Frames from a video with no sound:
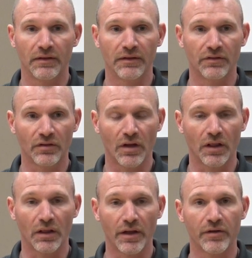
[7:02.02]
is
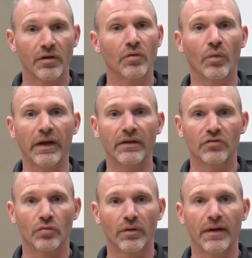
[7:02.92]
lighter in weight,
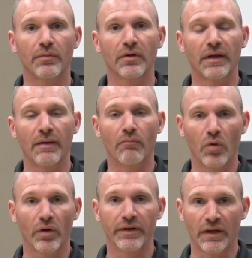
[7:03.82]
so we're able to get
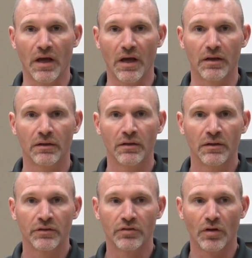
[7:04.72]
more in the can.
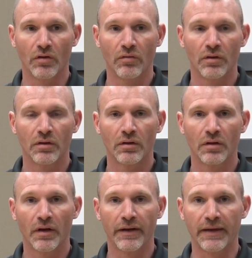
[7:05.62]
So
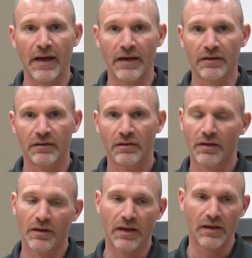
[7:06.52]
again,
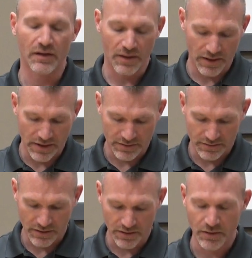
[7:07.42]
I can't
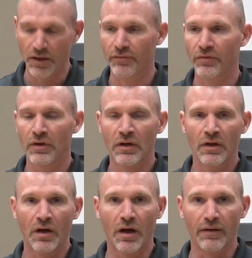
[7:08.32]
say it enough.
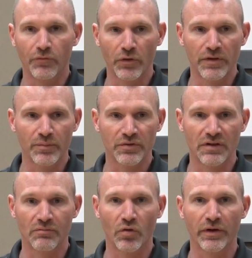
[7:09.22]

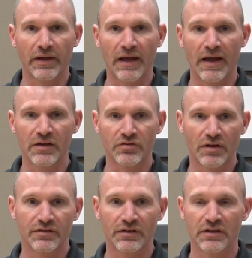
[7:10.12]
14% more in the can.
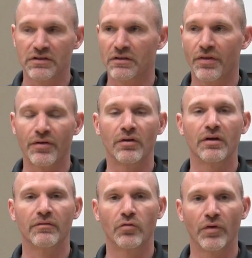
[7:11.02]
Translation, 30
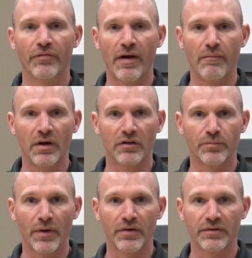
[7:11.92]
to 45 minutes
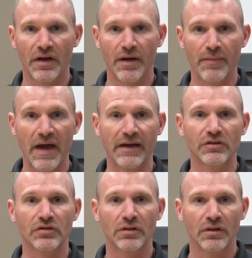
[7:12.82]
burn time
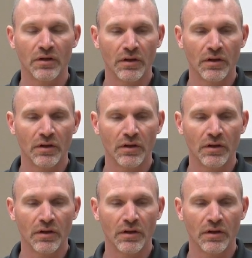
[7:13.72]
extra